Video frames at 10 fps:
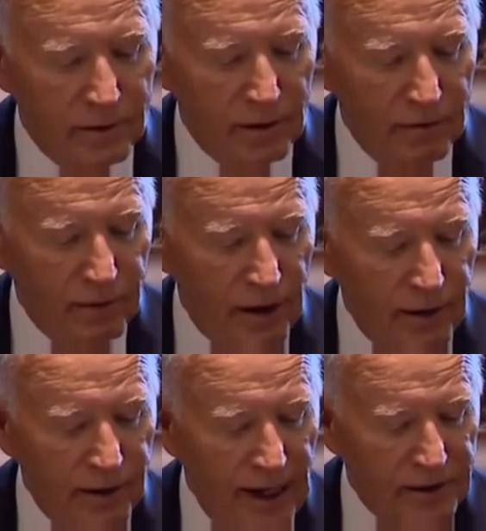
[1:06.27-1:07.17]
Deliver
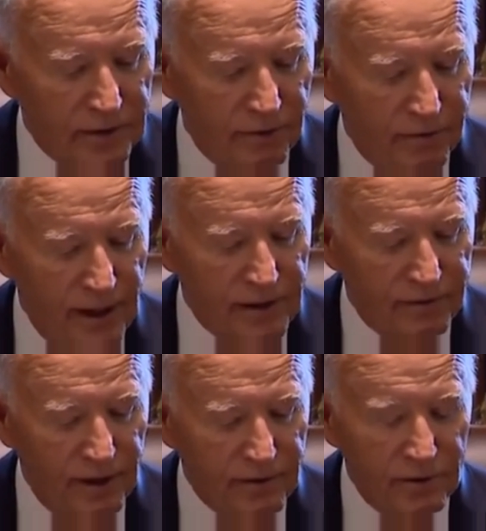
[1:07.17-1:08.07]
on our national defense,
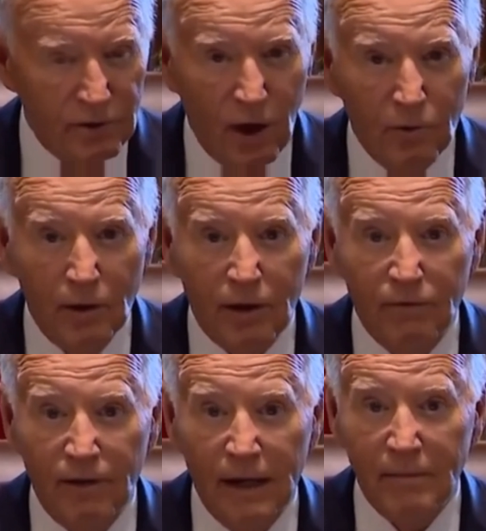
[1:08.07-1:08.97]
veterans, hardworking
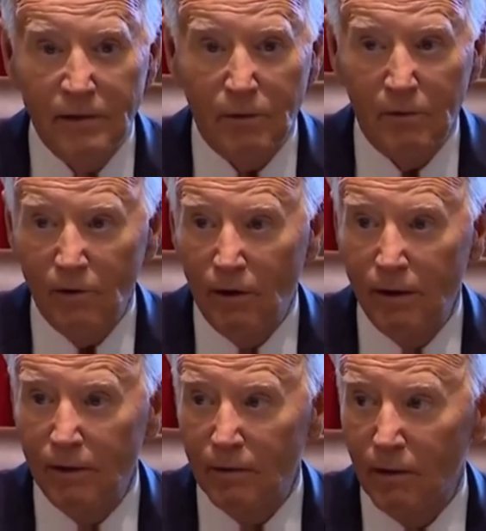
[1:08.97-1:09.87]
families, but we've
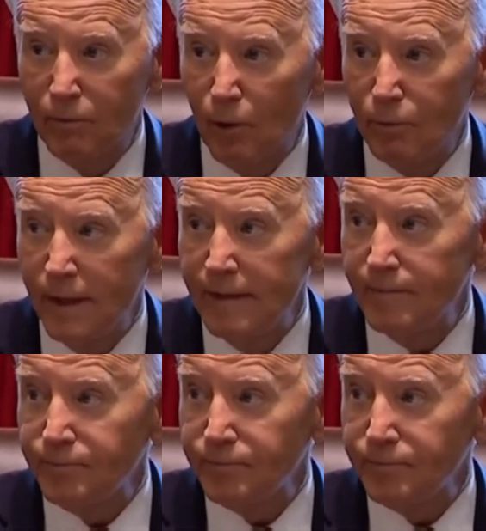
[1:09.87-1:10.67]
already appropriated.